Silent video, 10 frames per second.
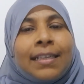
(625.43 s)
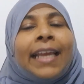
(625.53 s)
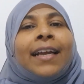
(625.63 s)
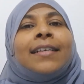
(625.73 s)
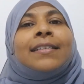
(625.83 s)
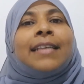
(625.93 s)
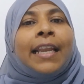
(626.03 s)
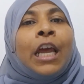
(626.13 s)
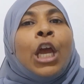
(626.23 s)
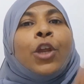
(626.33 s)
Like I
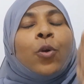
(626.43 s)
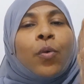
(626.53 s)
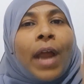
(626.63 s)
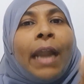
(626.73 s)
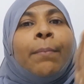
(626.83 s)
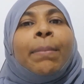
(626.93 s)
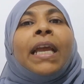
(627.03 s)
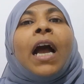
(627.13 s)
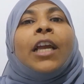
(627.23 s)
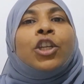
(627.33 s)
said, you run
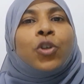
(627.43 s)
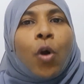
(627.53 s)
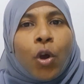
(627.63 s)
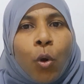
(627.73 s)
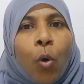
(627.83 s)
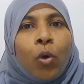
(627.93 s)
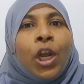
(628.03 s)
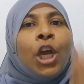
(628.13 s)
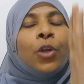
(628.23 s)
behind your goal.